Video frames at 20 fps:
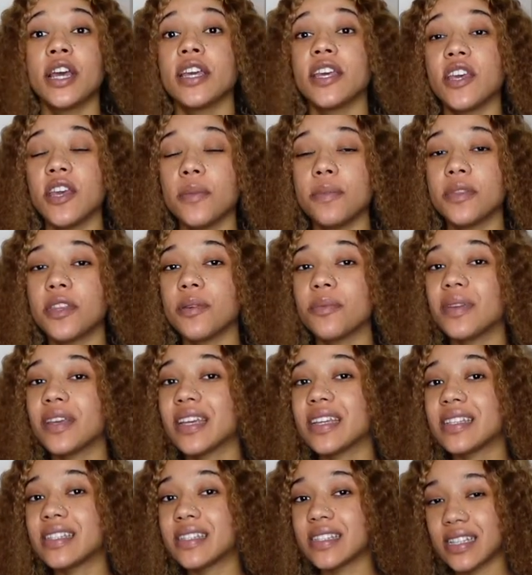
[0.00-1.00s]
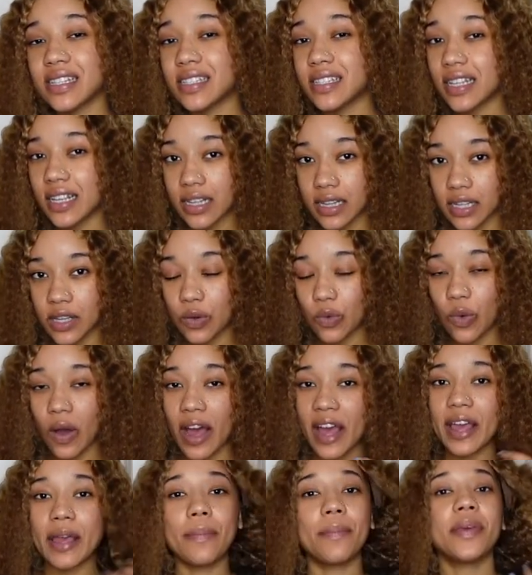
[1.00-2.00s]
keep them consistently
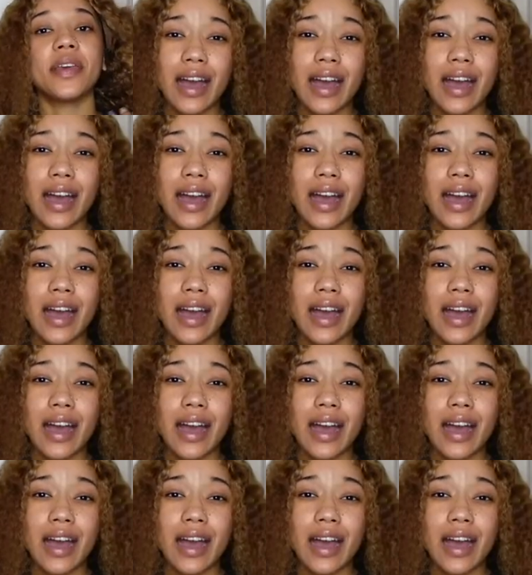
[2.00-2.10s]
white.